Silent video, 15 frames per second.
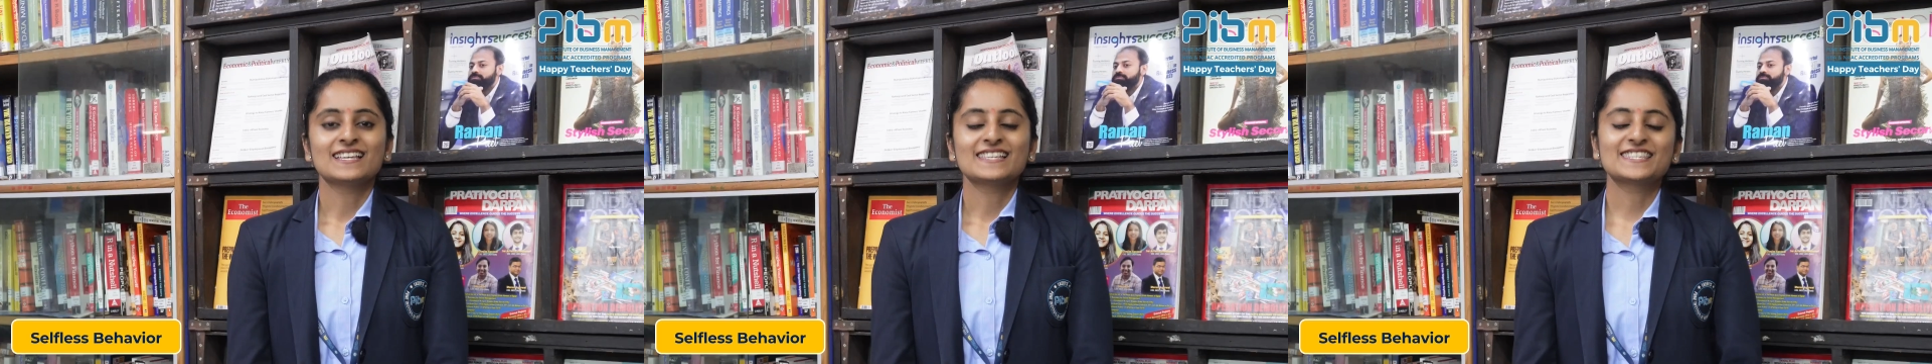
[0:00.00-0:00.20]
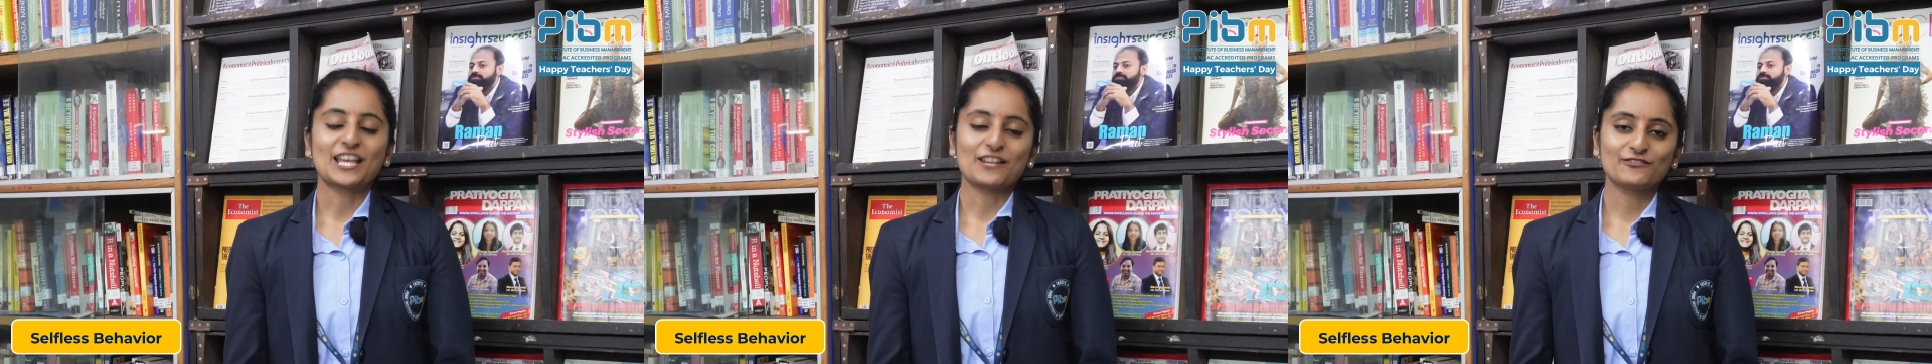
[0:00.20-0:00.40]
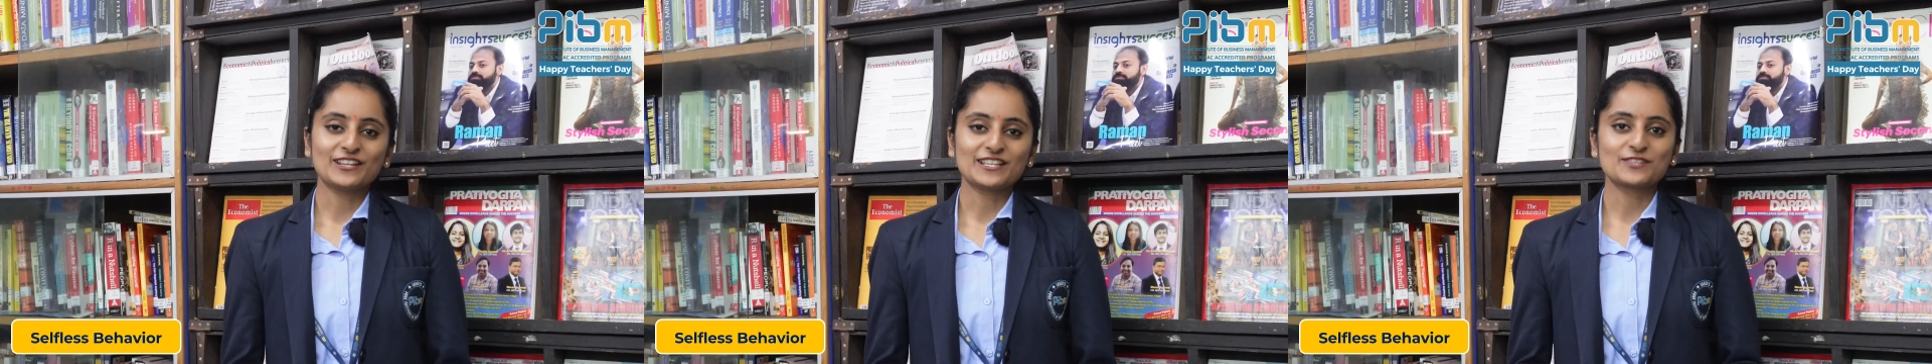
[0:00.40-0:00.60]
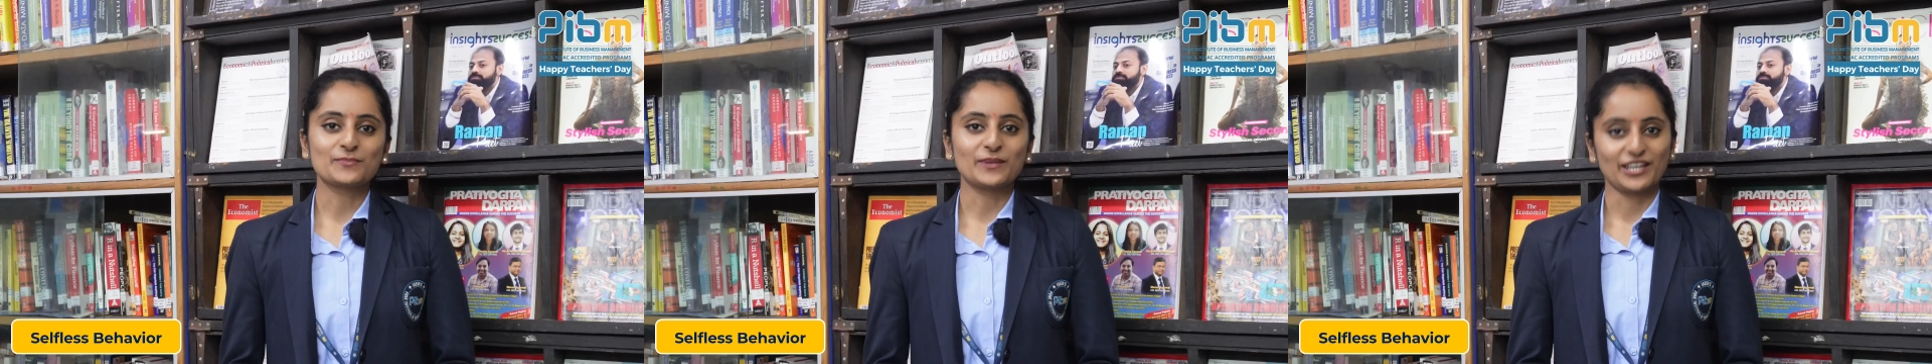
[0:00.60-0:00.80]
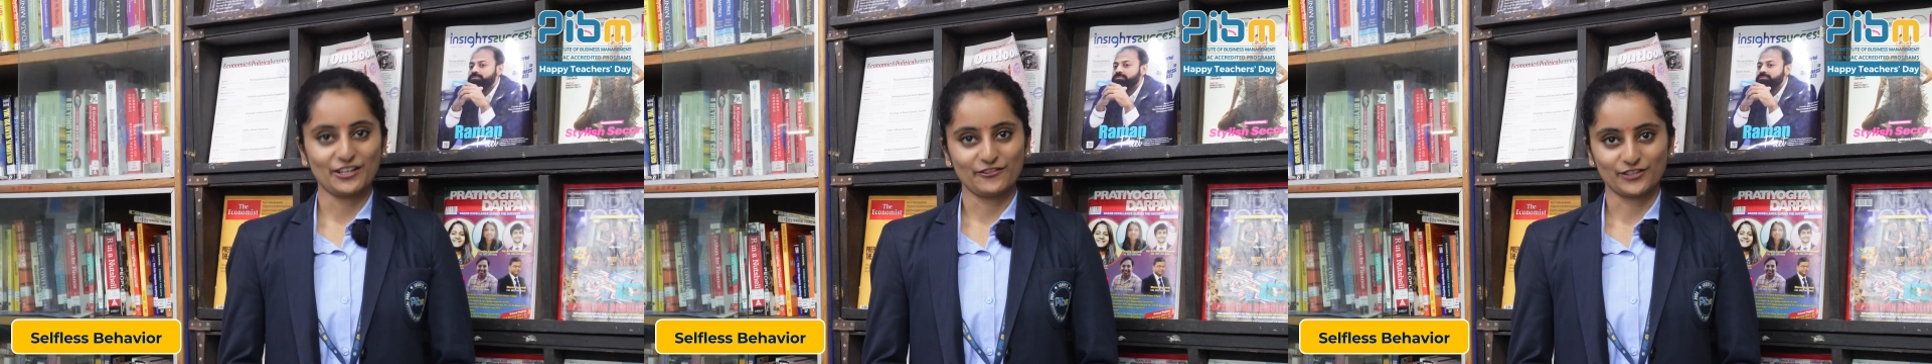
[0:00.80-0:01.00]
Selfless
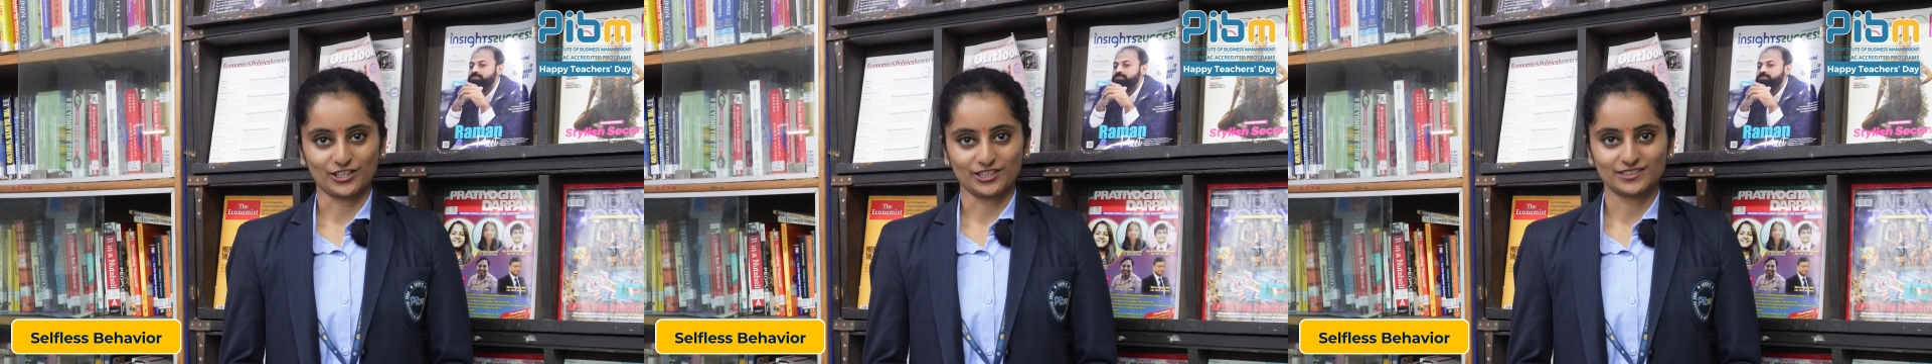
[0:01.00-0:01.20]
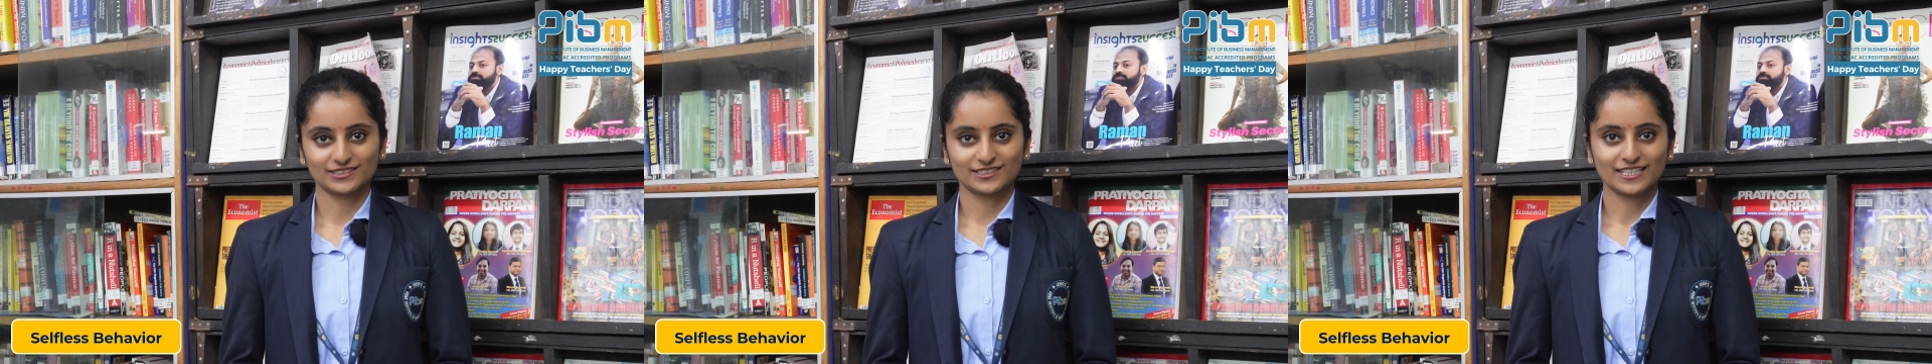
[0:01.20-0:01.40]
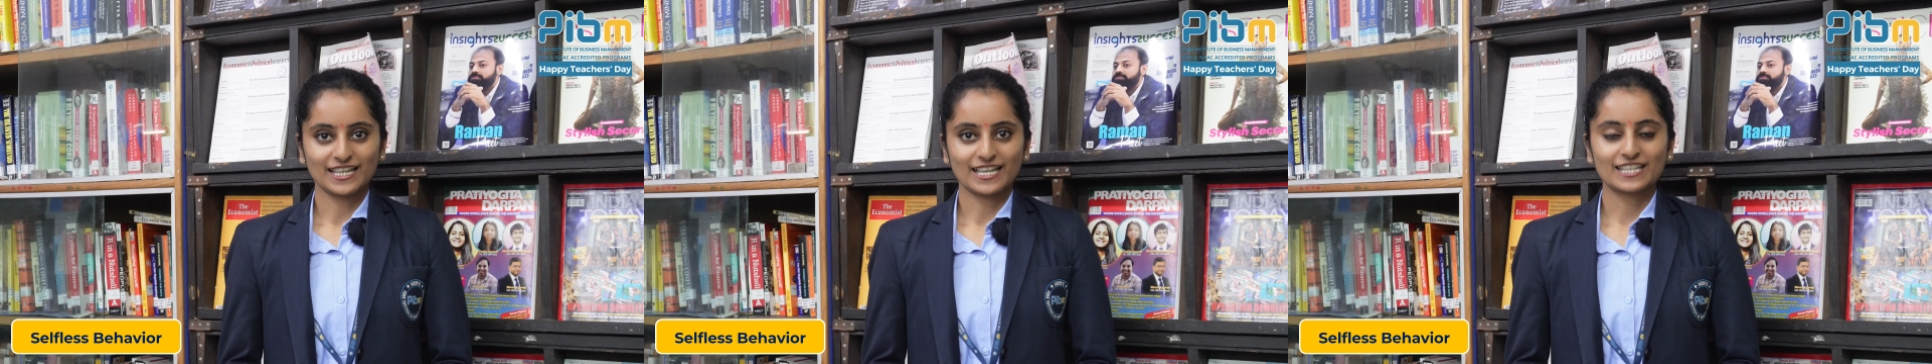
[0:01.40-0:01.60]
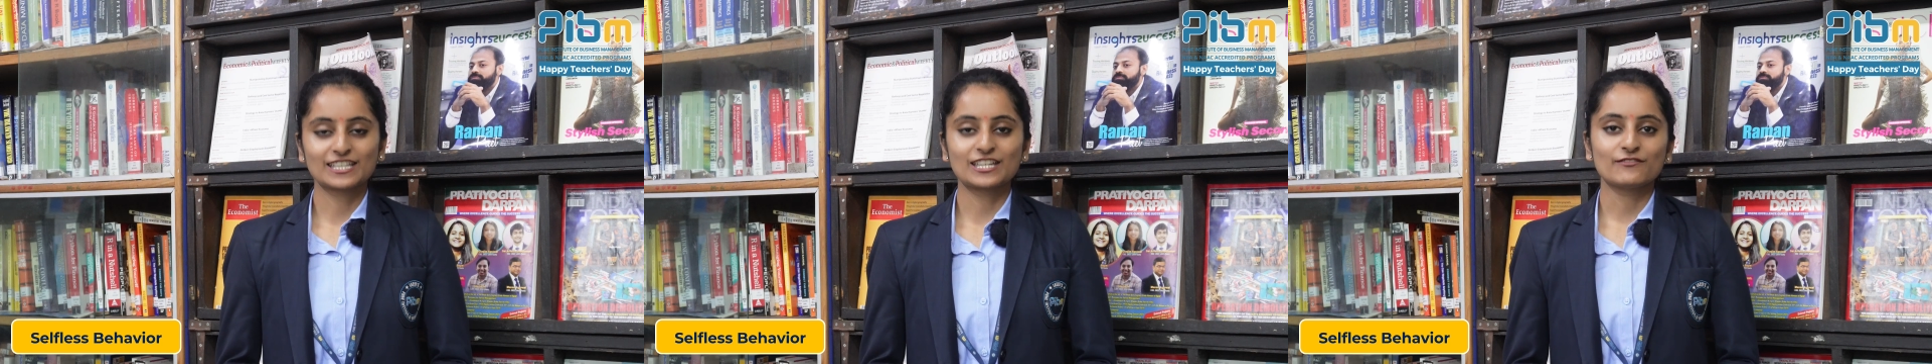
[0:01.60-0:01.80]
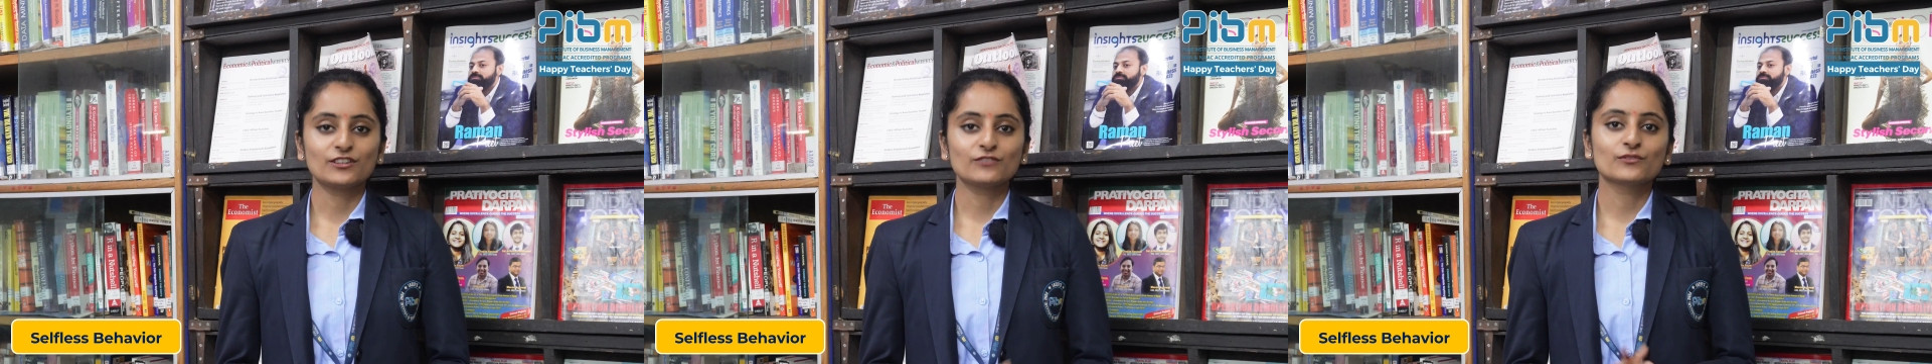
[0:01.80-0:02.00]
behavior,
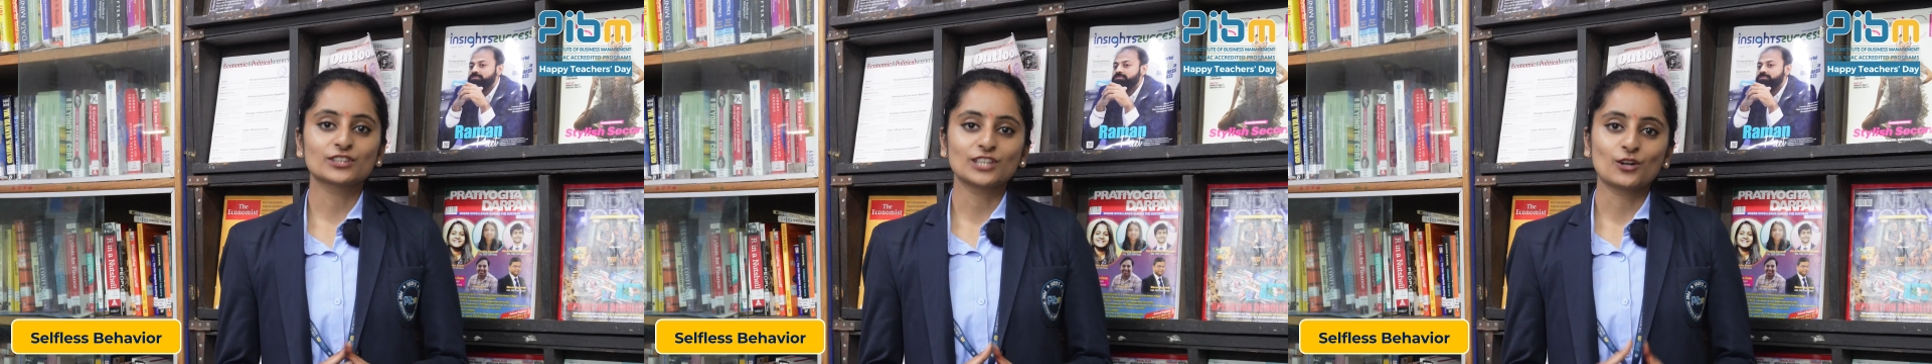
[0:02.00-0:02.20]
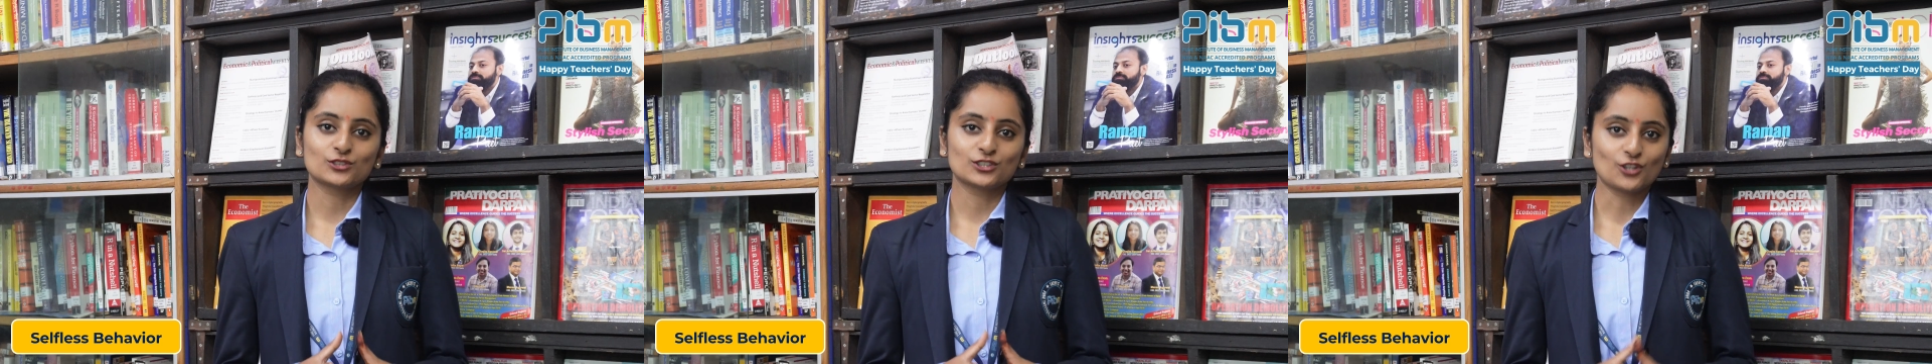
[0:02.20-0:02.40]
giving without